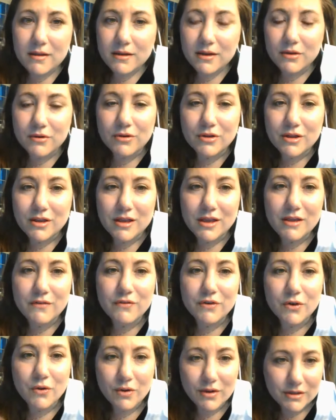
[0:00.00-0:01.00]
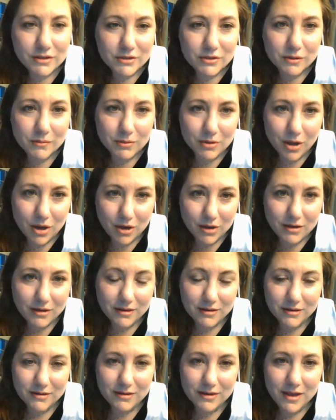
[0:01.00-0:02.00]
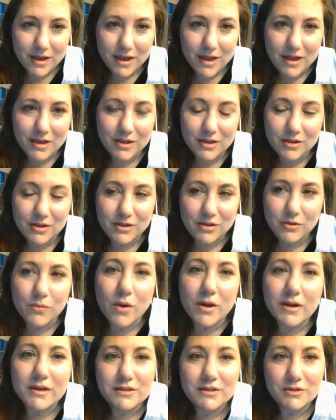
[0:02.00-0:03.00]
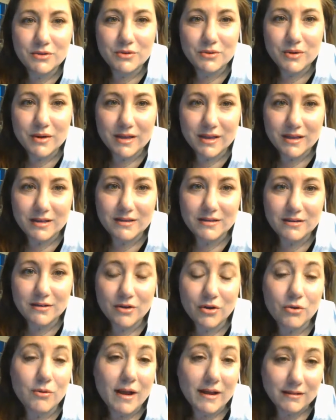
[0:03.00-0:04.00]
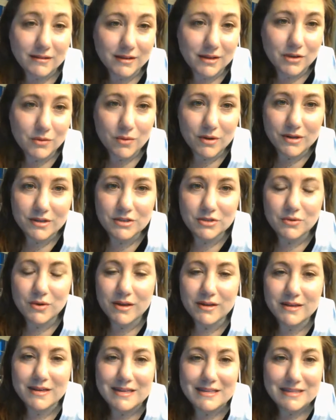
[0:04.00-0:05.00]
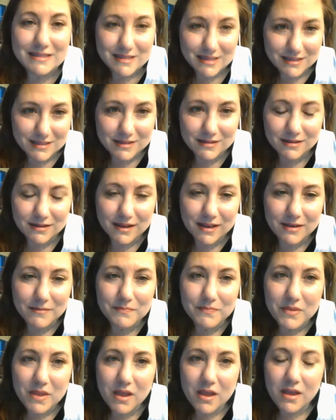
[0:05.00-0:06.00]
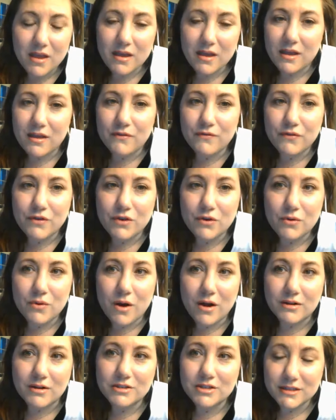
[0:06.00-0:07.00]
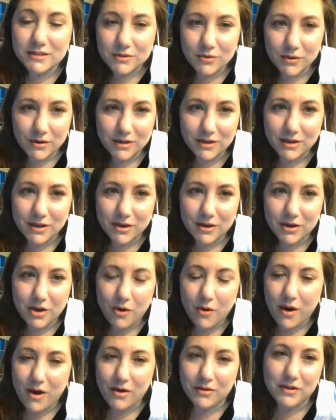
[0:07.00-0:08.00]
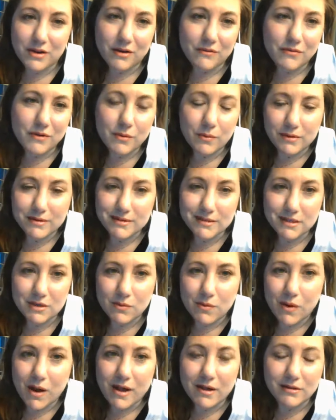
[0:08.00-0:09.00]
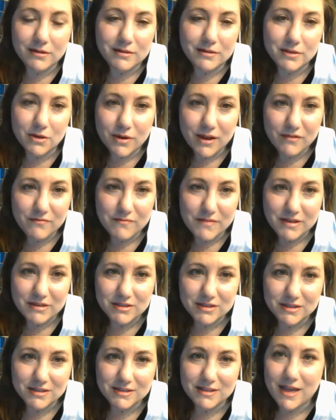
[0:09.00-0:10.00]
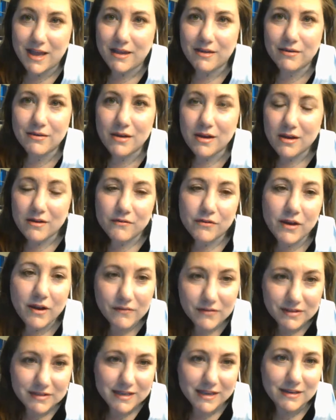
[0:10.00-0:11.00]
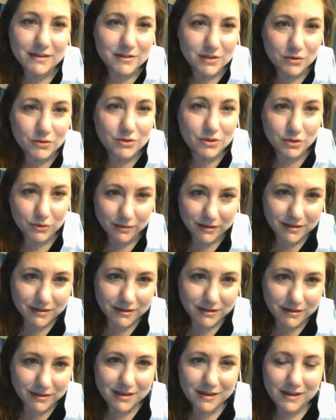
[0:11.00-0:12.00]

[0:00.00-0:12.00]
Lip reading: Now, if you're going to do a blog, you want to do it correctly. You want to do it consistently. If you are just going to go out there every once in a while and don't have much to say, for heaven's sake, don't do it.